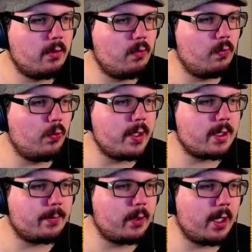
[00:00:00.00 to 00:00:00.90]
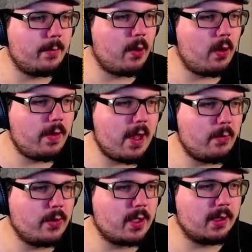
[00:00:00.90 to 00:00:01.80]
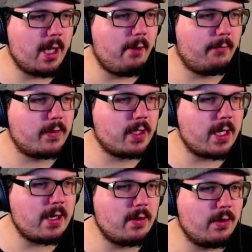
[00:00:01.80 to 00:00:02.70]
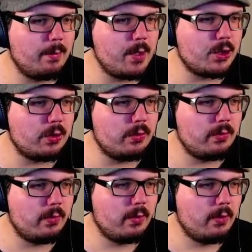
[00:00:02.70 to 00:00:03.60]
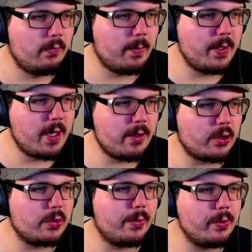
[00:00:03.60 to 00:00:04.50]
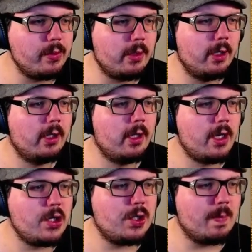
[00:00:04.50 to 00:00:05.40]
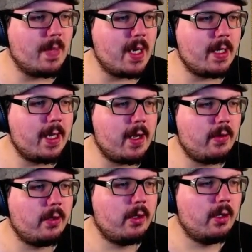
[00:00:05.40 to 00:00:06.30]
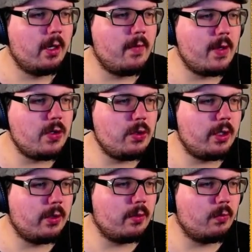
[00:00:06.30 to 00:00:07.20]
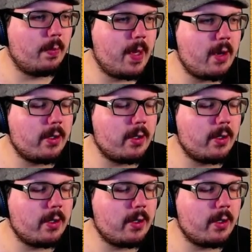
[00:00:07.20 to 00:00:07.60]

resupply pod that was left in the mission from another crew, and you can mine it out, and then you can repair